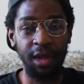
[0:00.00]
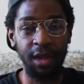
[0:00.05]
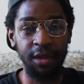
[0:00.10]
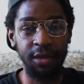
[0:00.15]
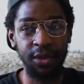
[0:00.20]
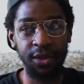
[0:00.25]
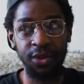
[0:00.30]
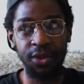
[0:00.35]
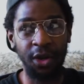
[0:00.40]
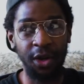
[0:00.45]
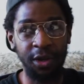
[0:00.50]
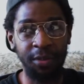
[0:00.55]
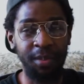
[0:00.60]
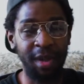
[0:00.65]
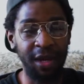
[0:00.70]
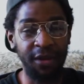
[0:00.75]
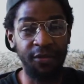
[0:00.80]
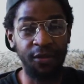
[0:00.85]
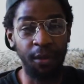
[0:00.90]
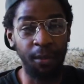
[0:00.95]
stock
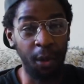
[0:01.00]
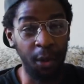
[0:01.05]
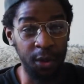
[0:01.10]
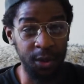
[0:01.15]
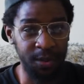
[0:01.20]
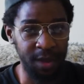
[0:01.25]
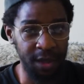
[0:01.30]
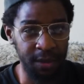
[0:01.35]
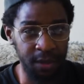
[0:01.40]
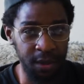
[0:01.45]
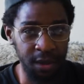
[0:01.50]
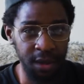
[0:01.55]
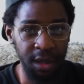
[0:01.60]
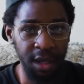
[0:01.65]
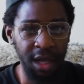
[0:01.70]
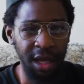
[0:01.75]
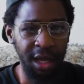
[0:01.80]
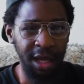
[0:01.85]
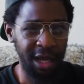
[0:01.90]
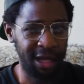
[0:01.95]
pick for most people,
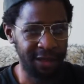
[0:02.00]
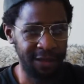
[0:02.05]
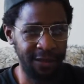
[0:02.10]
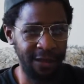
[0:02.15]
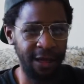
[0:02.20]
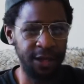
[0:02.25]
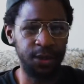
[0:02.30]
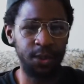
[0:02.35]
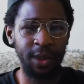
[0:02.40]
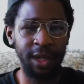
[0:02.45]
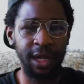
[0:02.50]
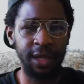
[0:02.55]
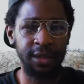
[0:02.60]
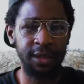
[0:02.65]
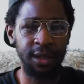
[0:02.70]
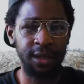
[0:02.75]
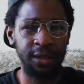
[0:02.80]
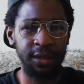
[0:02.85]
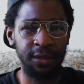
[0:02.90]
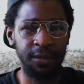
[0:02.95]
and that's when I
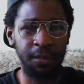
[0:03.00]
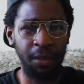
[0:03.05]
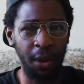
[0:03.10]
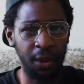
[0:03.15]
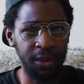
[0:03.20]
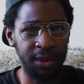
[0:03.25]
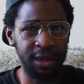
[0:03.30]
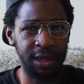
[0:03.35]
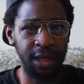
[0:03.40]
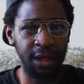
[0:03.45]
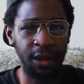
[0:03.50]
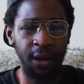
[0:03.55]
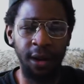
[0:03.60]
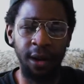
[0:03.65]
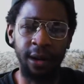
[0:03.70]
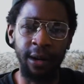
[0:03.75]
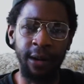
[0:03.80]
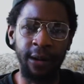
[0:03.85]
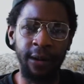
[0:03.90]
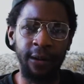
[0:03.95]
started posting
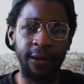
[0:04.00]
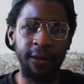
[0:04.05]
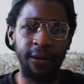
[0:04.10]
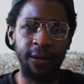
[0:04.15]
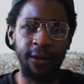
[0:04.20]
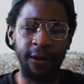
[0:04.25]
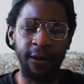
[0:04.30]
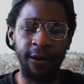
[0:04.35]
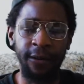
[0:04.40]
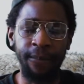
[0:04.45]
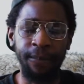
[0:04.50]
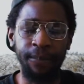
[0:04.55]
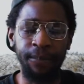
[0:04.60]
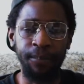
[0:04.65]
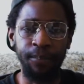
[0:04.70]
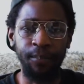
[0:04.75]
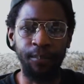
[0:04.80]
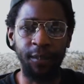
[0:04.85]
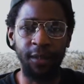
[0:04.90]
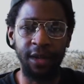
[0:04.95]
on
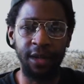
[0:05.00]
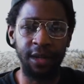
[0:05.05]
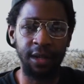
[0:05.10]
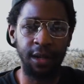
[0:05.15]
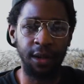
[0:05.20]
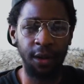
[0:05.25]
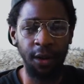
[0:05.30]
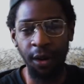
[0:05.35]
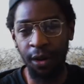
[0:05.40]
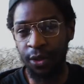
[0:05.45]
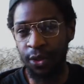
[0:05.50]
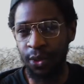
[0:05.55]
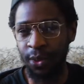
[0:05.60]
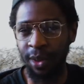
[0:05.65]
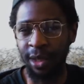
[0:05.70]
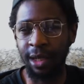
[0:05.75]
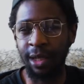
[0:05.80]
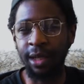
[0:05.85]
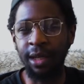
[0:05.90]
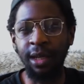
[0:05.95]

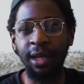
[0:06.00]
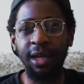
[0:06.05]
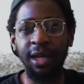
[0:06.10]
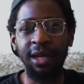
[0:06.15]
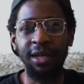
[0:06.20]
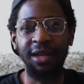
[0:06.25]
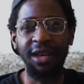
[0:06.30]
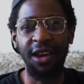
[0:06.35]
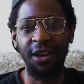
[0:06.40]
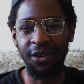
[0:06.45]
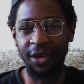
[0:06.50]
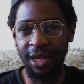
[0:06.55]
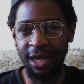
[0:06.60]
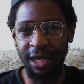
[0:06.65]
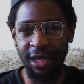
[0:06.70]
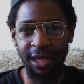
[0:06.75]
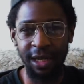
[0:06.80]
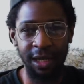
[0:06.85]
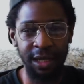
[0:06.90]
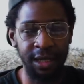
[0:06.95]
Twitter. I really
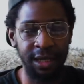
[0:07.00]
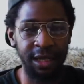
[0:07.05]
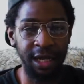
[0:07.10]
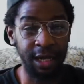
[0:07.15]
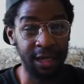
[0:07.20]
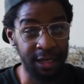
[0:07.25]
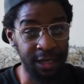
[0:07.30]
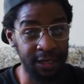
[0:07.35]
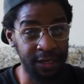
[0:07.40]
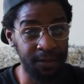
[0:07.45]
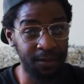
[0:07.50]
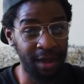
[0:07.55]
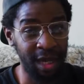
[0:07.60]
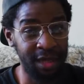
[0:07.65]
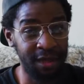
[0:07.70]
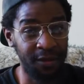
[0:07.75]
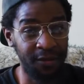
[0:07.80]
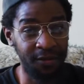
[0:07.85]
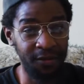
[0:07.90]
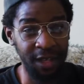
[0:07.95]
didn't
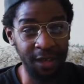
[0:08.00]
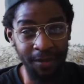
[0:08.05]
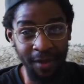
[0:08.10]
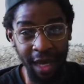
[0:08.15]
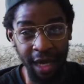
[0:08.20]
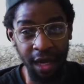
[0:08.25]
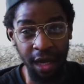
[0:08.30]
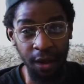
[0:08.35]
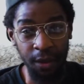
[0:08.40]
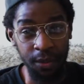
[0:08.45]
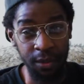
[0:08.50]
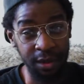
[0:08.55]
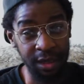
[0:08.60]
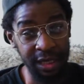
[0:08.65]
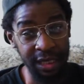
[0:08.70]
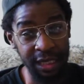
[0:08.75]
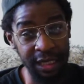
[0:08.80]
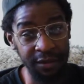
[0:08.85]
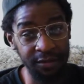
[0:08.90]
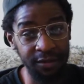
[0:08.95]
anticipate the feedback I would
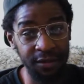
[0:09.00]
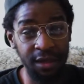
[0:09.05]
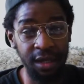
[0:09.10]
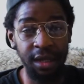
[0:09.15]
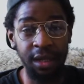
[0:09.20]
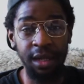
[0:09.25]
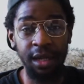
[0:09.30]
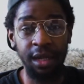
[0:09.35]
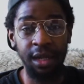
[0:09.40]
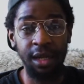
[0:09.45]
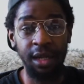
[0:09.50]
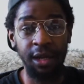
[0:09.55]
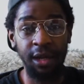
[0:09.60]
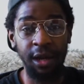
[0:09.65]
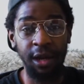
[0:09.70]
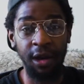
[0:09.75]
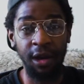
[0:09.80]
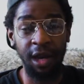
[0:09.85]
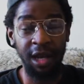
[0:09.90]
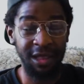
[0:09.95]
receive,
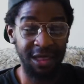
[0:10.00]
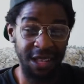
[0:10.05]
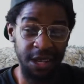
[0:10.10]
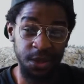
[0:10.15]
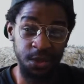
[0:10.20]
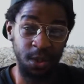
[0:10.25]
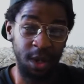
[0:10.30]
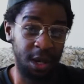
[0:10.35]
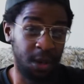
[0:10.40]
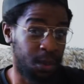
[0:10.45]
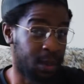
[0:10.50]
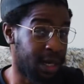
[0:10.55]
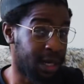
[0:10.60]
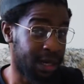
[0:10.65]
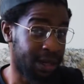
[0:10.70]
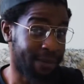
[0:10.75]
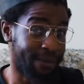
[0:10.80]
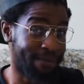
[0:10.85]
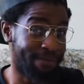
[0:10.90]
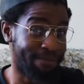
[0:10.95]
and that's why we're
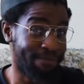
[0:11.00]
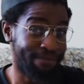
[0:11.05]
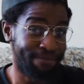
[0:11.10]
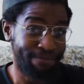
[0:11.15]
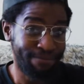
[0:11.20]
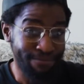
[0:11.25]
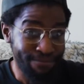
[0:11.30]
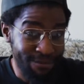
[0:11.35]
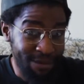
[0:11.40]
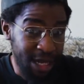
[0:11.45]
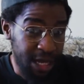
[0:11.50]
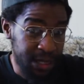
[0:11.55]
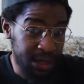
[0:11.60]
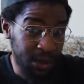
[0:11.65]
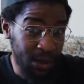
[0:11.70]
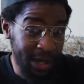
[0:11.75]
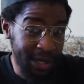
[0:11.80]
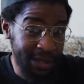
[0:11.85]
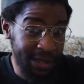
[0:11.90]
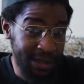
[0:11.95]
here. Next
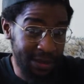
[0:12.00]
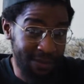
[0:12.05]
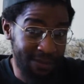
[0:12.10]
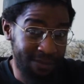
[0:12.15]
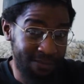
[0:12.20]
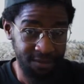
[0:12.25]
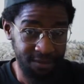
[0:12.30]
question.